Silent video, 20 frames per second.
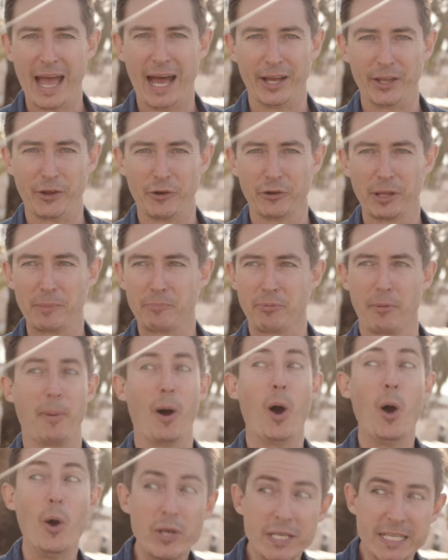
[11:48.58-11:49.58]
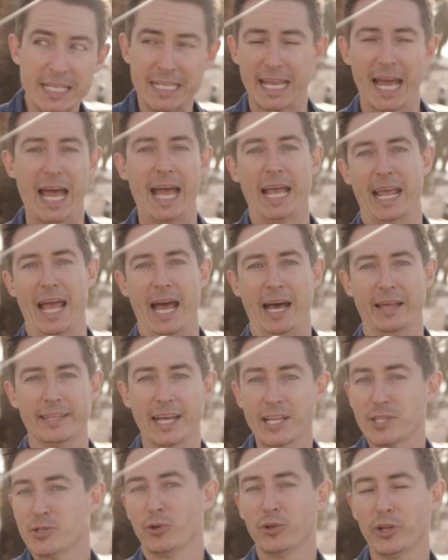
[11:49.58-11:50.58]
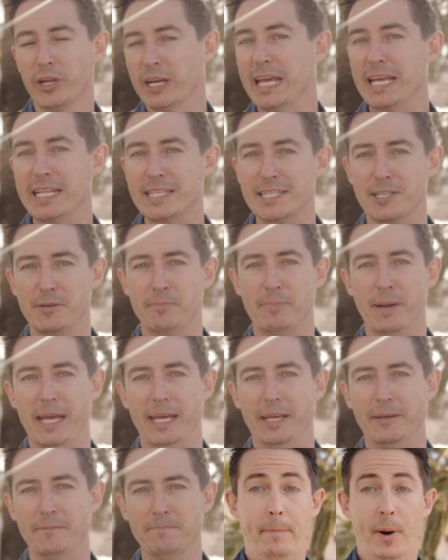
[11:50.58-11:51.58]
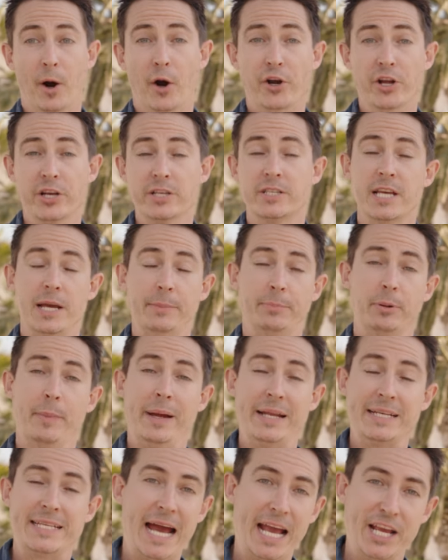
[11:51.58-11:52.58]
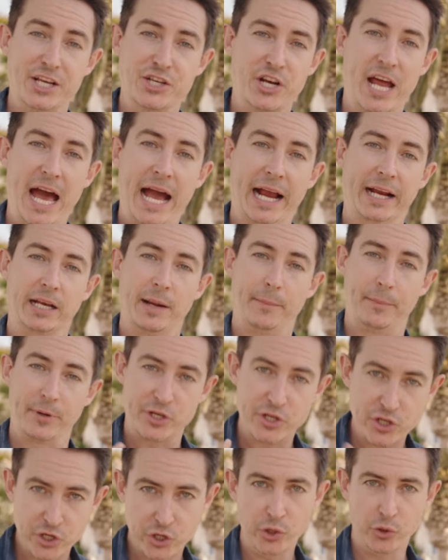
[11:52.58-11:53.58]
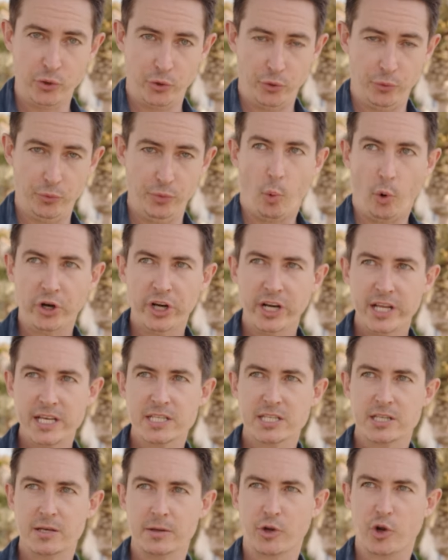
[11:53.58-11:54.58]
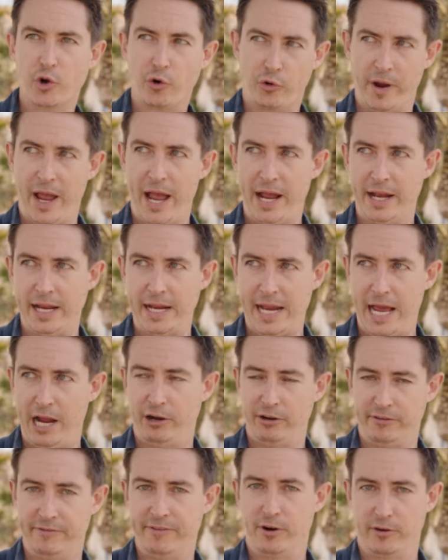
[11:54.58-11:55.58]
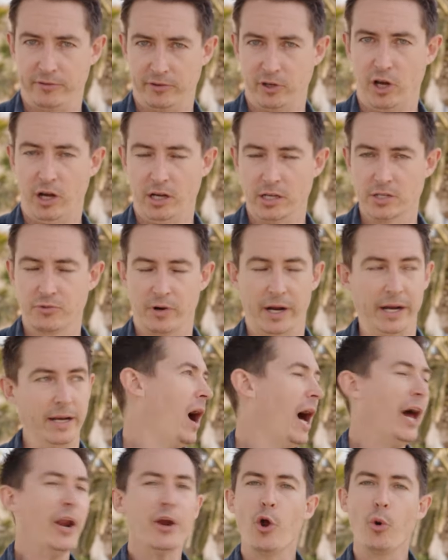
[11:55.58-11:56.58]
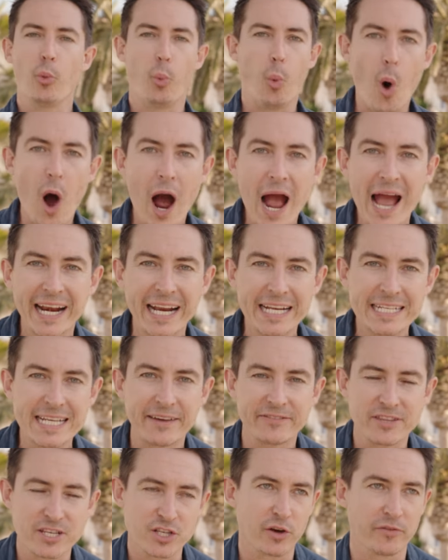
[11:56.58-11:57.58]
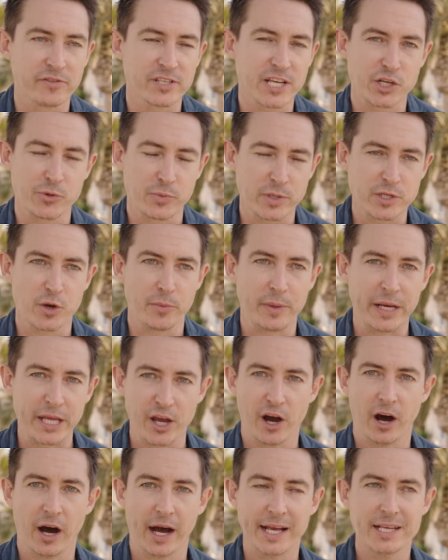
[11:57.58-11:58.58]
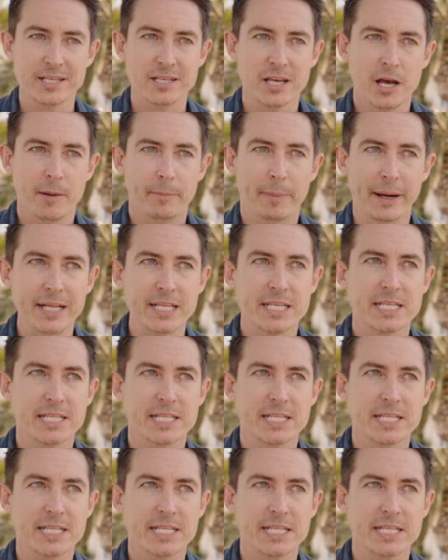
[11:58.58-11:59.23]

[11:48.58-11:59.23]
out. You're only proposing to hang out. That's all it needs to be. Bonus implementation hack number two. What it is to create inherent fear of loss, right? I don't know why I need to have this conversation with so many guys, but